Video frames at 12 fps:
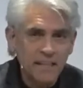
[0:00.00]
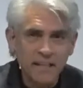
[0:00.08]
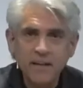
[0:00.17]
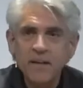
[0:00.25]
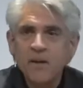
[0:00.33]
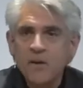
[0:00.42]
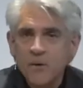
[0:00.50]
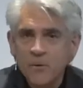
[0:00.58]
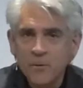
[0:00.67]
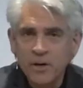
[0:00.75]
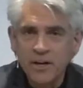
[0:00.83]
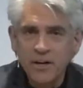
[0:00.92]
Catholic,
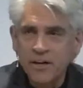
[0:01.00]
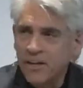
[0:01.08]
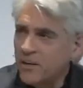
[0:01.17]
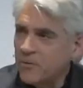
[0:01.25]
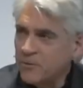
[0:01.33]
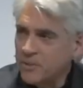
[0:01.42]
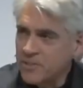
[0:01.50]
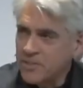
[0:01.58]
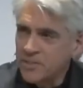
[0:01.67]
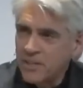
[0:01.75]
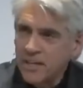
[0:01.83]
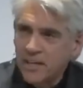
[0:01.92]
where it
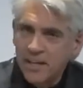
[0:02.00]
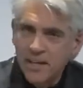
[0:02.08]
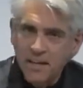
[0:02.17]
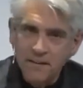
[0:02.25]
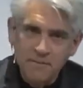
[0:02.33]
was